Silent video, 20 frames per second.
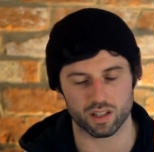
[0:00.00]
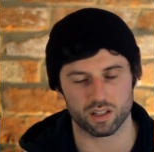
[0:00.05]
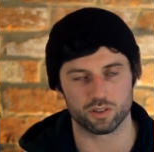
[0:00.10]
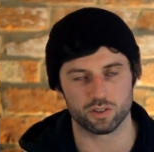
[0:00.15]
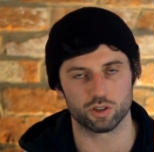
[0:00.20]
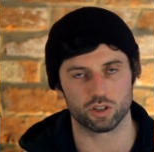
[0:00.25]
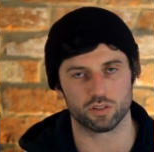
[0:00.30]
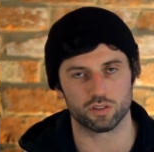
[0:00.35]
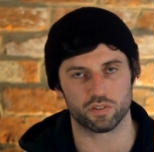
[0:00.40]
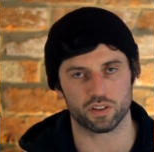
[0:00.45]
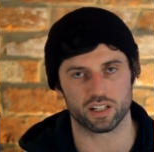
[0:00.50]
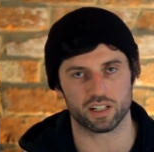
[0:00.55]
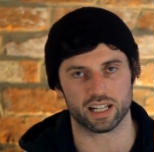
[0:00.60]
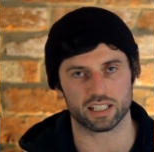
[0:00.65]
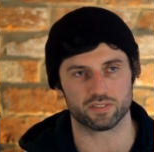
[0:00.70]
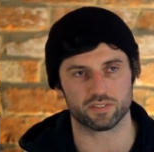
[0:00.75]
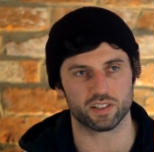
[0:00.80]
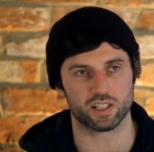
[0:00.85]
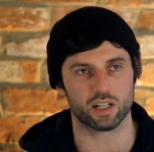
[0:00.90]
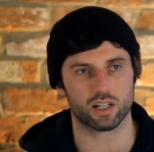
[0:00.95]
Tune in for the
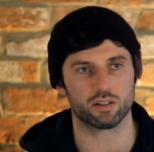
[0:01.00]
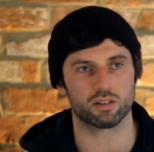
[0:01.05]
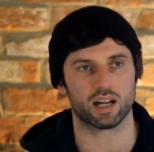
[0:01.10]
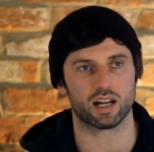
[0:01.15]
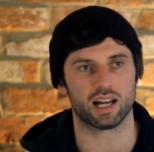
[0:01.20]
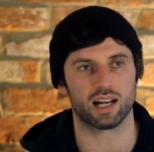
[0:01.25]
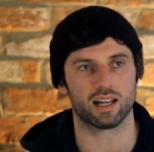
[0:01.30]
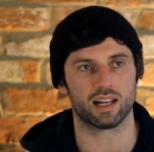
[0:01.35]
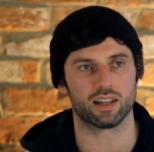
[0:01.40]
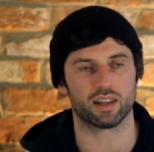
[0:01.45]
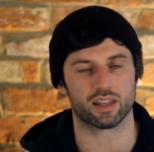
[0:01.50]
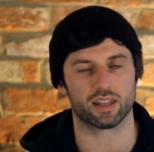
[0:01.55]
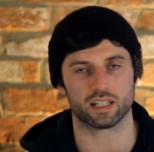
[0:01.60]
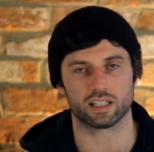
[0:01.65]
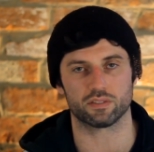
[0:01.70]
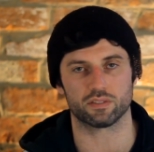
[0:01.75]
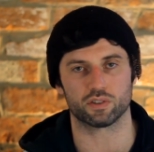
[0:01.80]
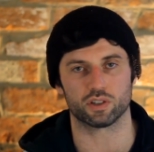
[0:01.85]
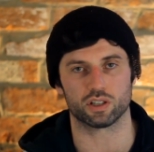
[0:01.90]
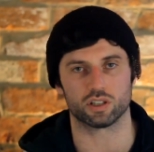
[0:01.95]
next video, and thank
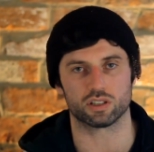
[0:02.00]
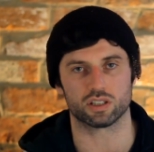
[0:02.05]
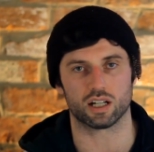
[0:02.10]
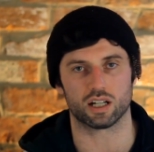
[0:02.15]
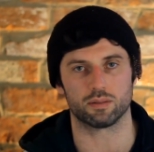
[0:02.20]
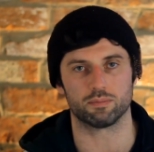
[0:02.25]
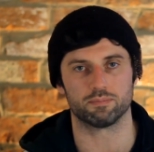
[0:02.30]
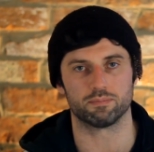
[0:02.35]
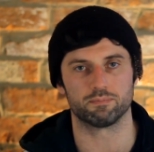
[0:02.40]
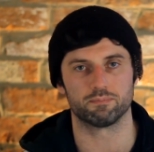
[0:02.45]
you for your time.